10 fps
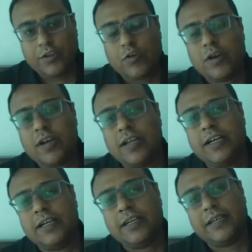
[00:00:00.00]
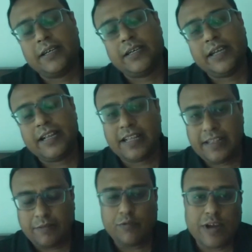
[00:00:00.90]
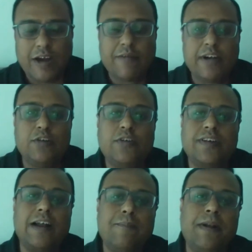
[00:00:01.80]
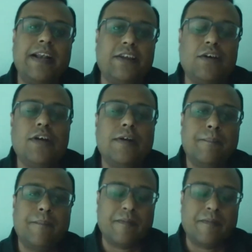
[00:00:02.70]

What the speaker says: this VUCA world, you start building your